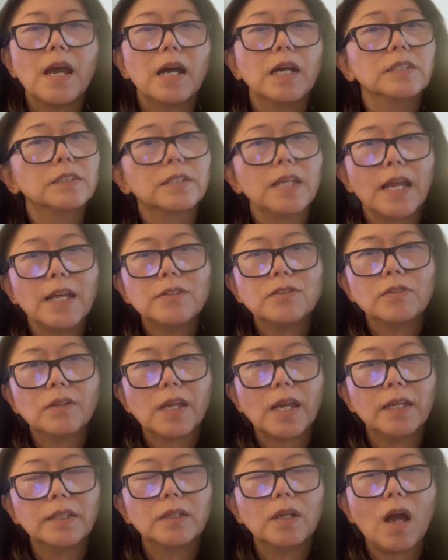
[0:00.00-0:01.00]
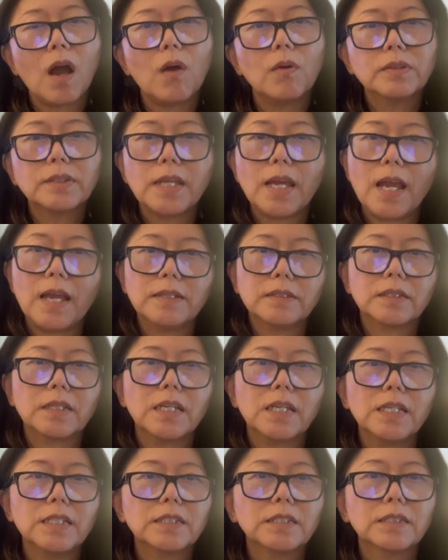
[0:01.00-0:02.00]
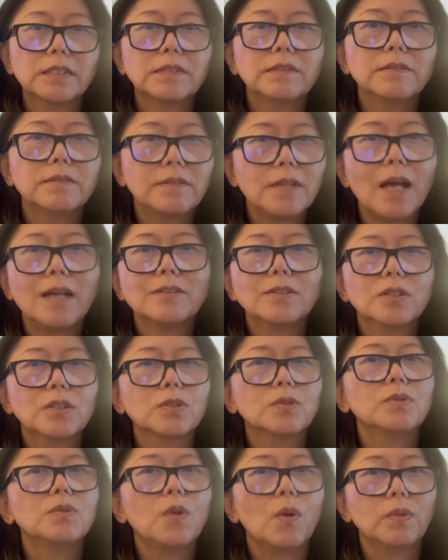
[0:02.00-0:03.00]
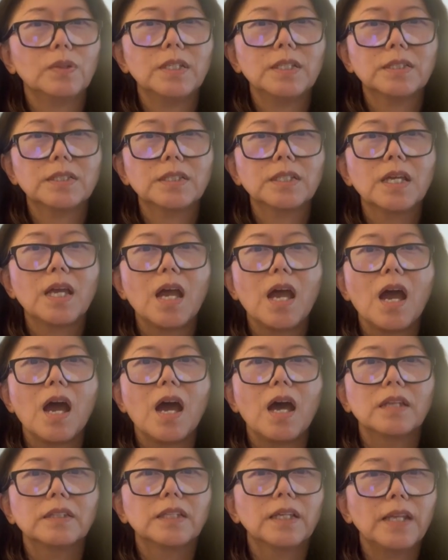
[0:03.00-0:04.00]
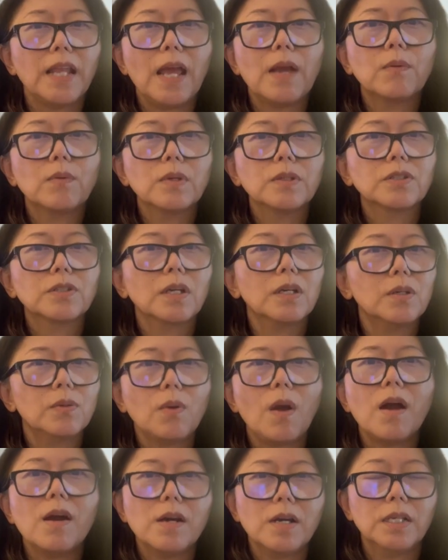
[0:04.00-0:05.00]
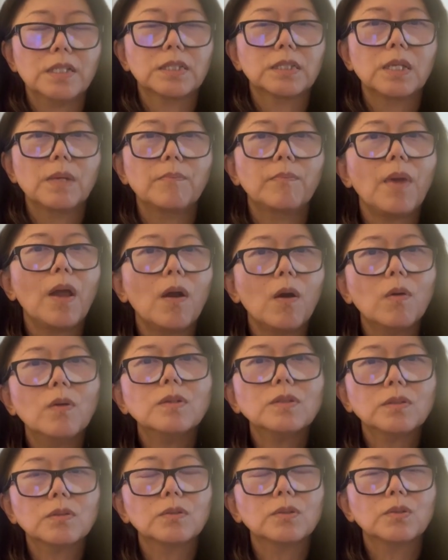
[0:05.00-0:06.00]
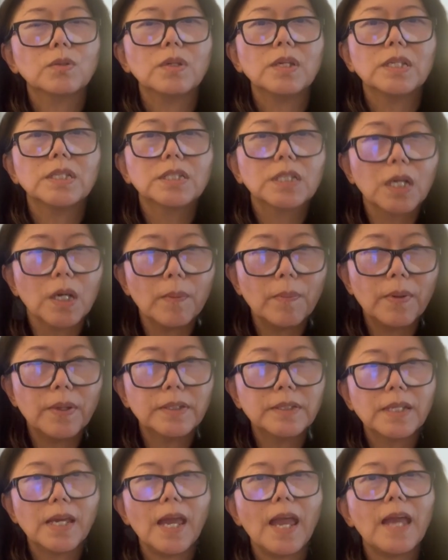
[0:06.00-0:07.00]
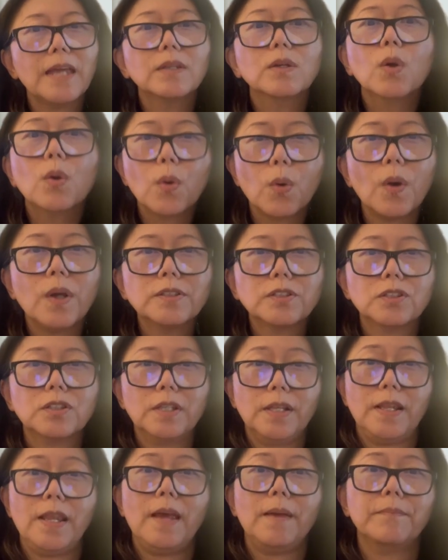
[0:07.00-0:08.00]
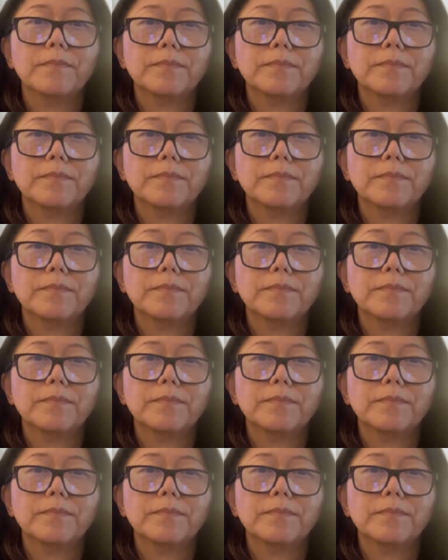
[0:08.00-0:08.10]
As educators, our task is not to notice the language around us, but also to interpret and question them,